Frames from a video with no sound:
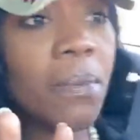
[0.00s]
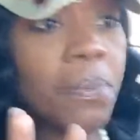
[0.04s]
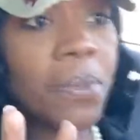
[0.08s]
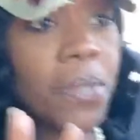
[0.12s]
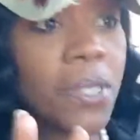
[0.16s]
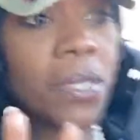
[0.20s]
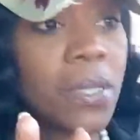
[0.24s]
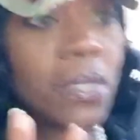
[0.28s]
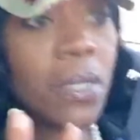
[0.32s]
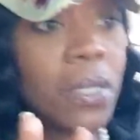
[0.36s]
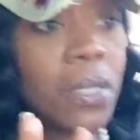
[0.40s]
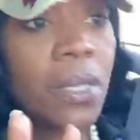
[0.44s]

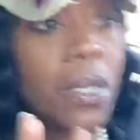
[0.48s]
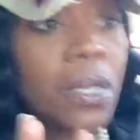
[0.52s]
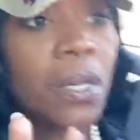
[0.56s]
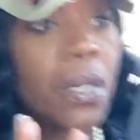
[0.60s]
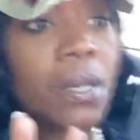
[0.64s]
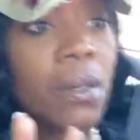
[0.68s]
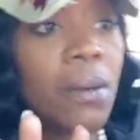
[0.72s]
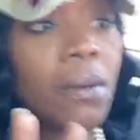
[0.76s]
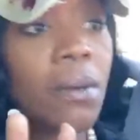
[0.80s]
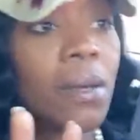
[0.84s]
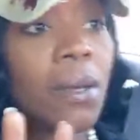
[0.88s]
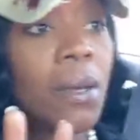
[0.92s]
steps,
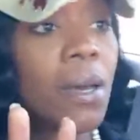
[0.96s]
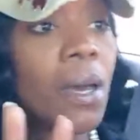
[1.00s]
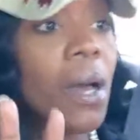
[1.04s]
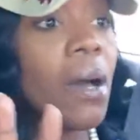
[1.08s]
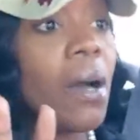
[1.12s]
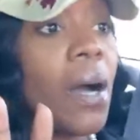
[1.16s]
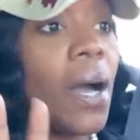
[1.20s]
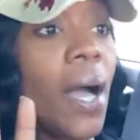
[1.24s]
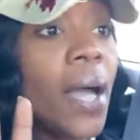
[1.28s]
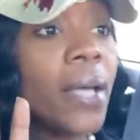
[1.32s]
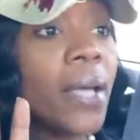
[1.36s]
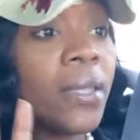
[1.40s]

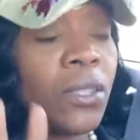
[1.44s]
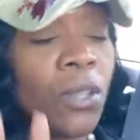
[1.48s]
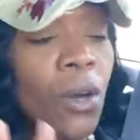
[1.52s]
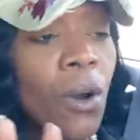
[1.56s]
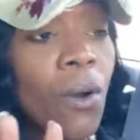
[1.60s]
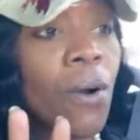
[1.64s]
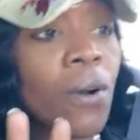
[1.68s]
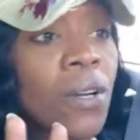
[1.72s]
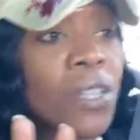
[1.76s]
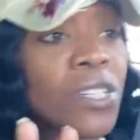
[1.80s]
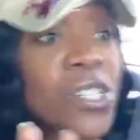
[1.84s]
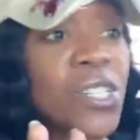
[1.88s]

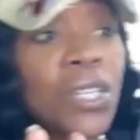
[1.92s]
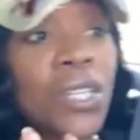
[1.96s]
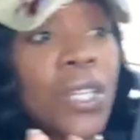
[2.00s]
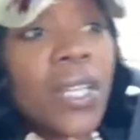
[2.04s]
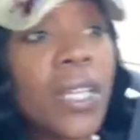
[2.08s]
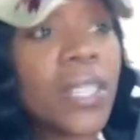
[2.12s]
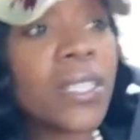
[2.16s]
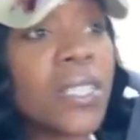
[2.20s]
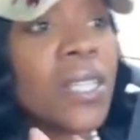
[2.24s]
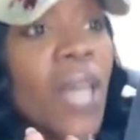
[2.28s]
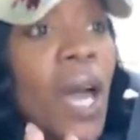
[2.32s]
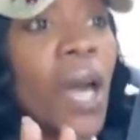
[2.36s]
at the
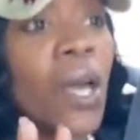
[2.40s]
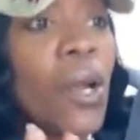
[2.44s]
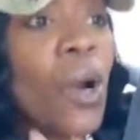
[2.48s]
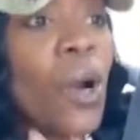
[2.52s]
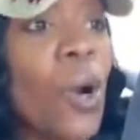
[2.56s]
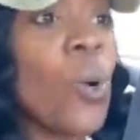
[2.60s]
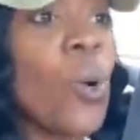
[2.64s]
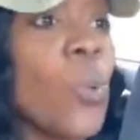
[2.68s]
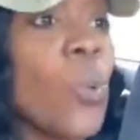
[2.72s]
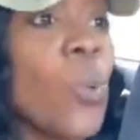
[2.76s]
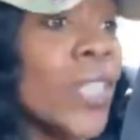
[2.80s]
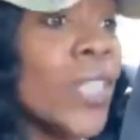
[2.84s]
it's
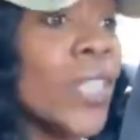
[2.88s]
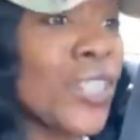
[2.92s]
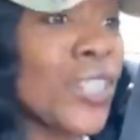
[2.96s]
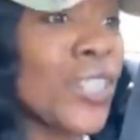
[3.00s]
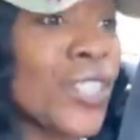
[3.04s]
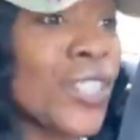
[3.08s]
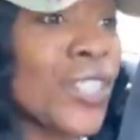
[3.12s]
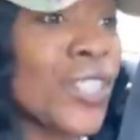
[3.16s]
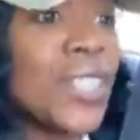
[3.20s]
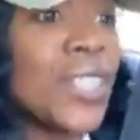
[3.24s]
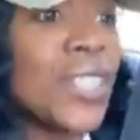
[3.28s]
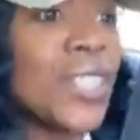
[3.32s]

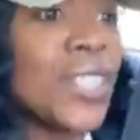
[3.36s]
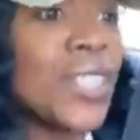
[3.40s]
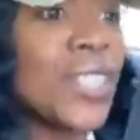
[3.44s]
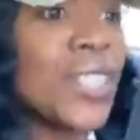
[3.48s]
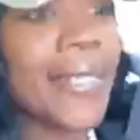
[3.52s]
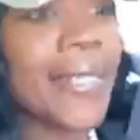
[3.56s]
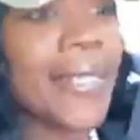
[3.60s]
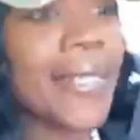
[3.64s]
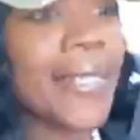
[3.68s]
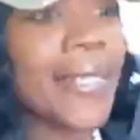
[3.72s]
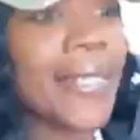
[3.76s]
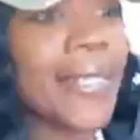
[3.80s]
not
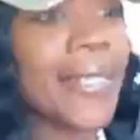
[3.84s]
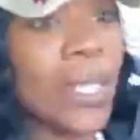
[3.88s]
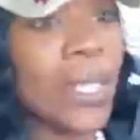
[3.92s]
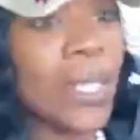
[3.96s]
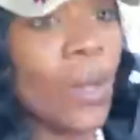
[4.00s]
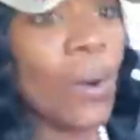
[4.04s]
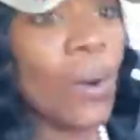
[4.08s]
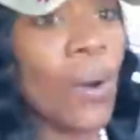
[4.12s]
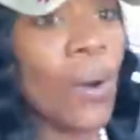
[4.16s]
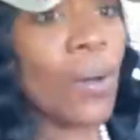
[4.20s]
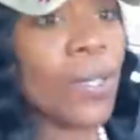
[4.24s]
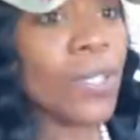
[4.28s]
always just a
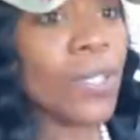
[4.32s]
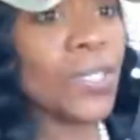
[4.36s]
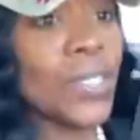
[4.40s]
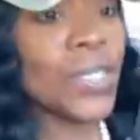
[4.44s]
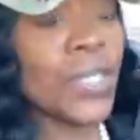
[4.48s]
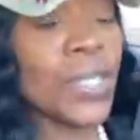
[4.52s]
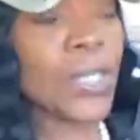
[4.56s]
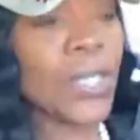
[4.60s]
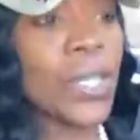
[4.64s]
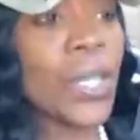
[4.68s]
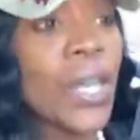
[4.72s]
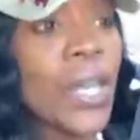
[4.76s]
tax
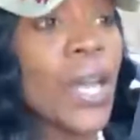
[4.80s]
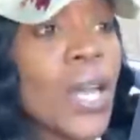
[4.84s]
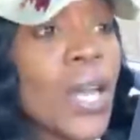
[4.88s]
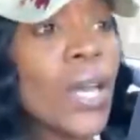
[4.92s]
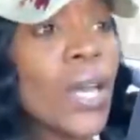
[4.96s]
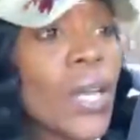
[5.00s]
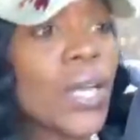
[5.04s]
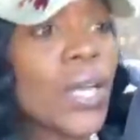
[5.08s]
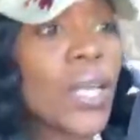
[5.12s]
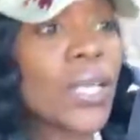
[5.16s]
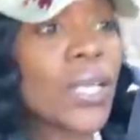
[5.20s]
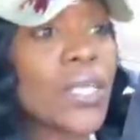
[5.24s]
lien
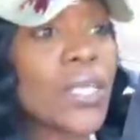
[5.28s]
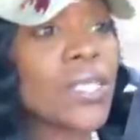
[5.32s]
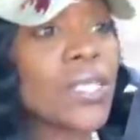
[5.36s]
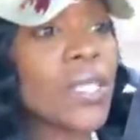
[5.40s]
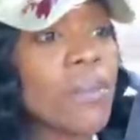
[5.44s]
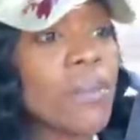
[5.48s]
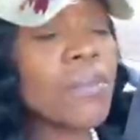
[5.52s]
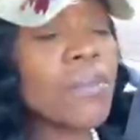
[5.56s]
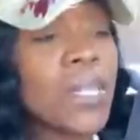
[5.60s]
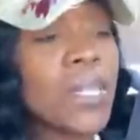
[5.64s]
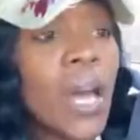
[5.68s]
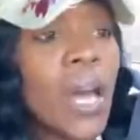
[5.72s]
auction.
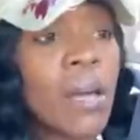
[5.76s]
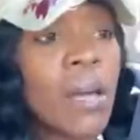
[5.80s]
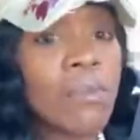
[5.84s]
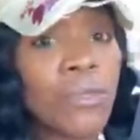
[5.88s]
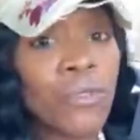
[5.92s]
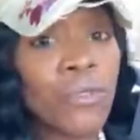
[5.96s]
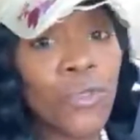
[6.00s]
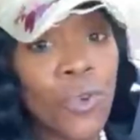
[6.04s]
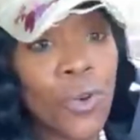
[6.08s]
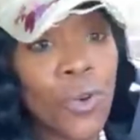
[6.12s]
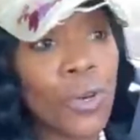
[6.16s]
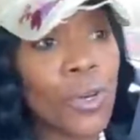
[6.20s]

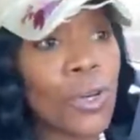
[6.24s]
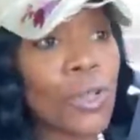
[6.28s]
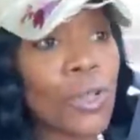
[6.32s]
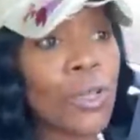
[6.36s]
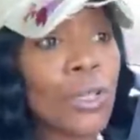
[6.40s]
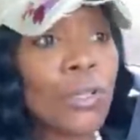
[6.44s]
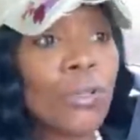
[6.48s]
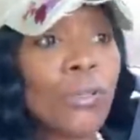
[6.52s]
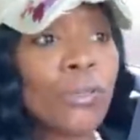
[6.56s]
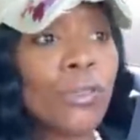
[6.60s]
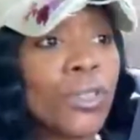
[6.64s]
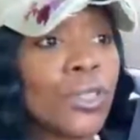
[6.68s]
It's
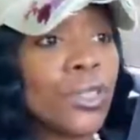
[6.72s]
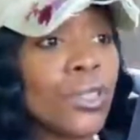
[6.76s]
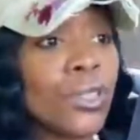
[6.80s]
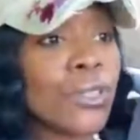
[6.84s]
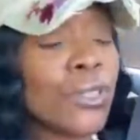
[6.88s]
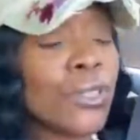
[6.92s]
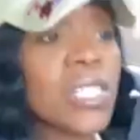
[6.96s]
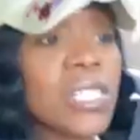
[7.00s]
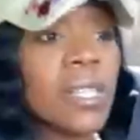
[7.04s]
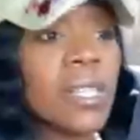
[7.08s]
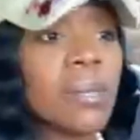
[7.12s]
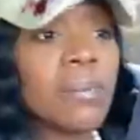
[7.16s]
sometimes
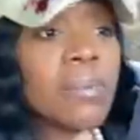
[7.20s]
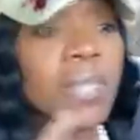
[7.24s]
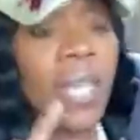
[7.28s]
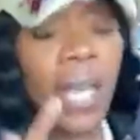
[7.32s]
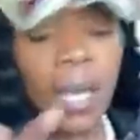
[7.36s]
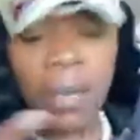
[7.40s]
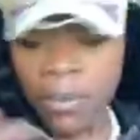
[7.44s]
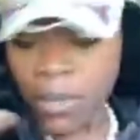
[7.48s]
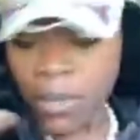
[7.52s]
foreclosure. It's